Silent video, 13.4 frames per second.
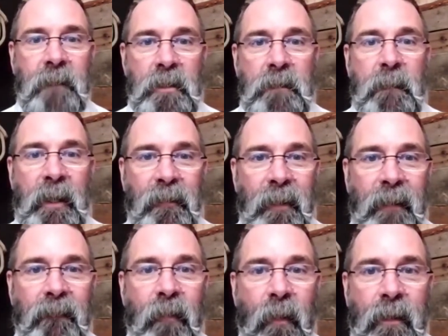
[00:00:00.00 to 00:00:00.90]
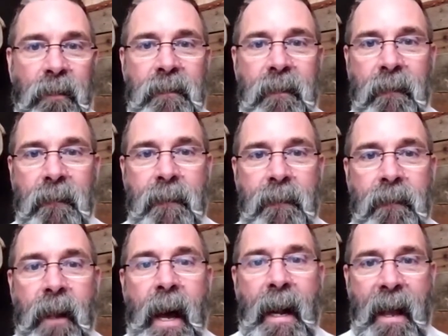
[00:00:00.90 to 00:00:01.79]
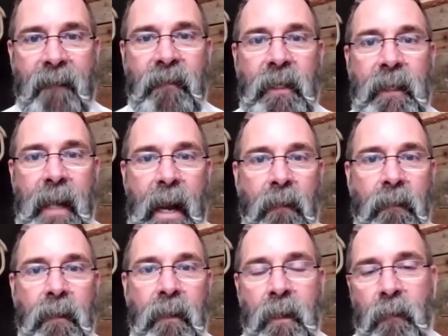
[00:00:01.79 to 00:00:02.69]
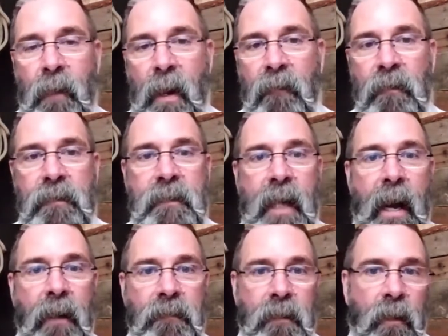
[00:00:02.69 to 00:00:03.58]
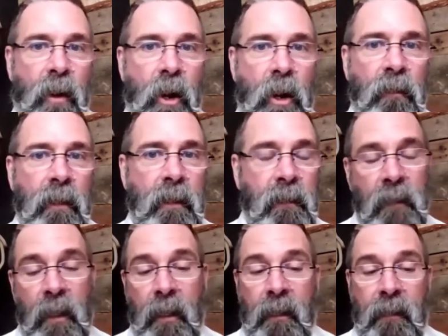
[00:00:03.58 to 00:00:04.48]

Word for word: it's a big thing for us to not have to get out around those cows that are hungry, and